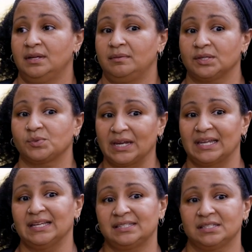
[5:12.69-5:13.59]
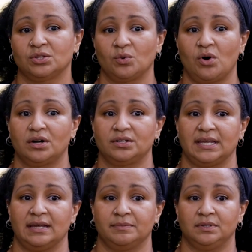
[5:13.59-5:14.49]
Because when it gets into the water
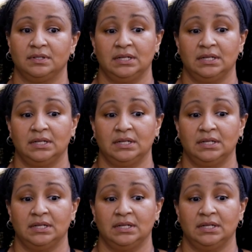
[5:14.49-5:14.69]
table,